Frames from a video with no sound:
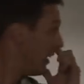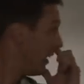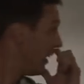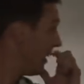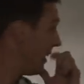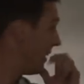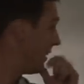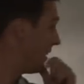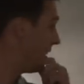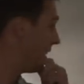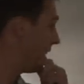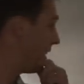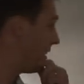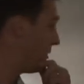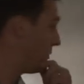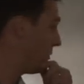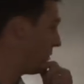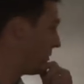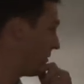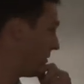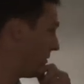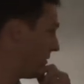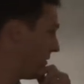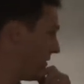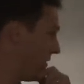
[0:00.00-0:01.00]
And
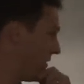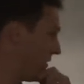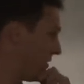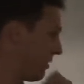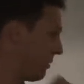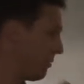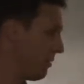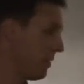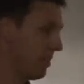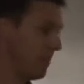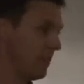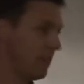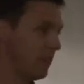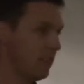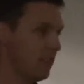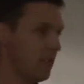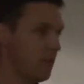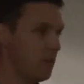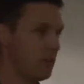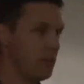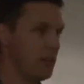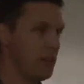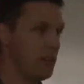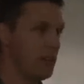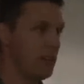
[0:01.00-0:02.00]
some of the things
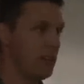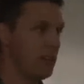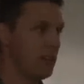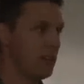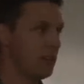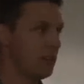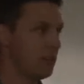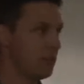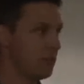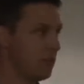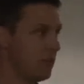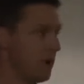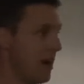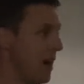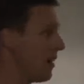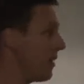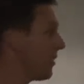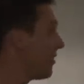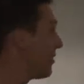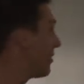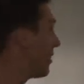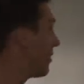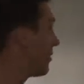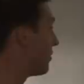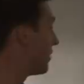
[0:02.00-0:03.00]
that we pride
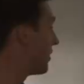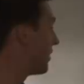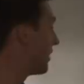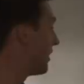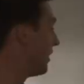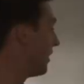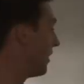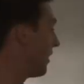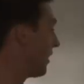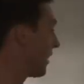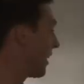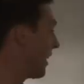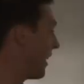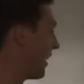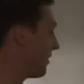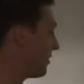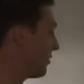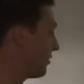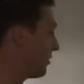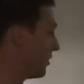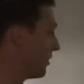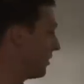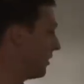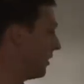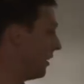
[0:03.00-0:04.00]
ourselves in here at
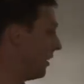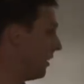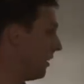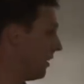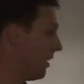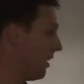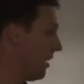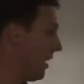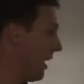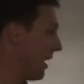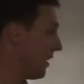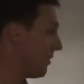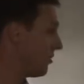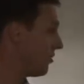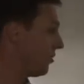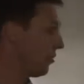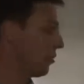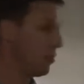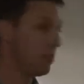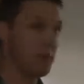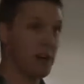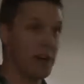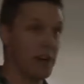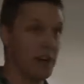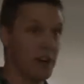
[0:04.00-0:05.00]
Castleview, as
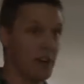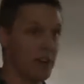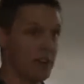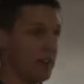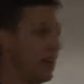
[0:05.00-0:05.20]
shown by our